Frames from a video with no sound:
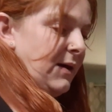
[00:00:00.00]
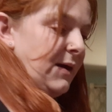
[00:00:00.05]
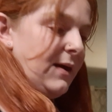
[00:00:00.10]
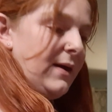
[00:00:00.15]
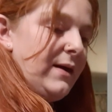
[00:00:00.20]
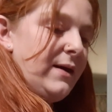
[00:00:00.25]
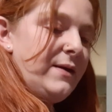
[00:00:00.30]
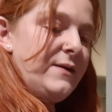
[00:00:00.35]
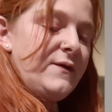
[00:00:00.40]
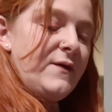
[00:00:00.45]

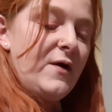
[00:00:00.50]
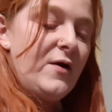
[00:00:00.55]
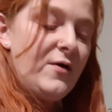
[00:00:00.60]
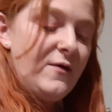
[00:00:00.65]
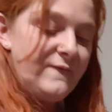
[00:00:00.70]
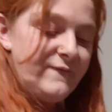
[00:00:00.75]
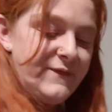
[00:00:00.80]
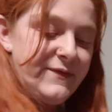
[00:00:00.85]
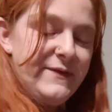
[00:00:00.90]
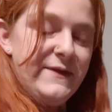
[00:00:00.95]
And
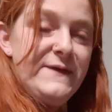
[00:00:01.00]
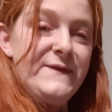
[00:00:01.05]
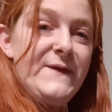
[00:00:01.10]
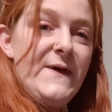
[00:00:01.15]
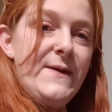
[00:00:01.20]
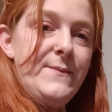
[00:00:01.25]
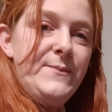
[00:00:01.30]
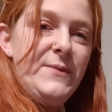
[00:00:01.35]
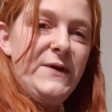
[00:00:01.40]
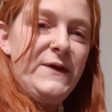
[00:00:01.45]
after the
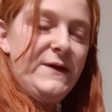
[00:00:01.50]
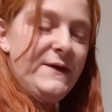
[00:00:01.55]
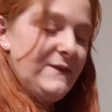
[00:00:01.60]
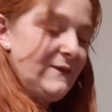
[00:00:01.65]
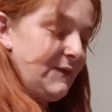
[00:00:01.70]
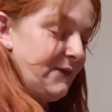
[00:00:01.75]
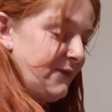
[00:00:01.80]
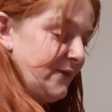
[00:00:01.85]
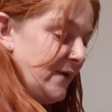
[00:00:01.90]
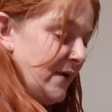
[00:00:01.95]
10
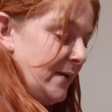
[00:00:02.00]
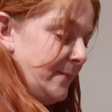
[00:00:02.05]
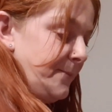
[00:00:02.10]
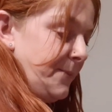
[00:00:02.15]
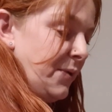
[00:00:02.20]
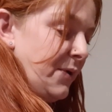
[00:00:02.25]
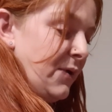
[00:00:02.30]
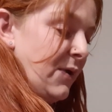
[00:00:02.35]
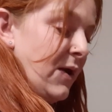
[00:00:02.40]
minutes is up,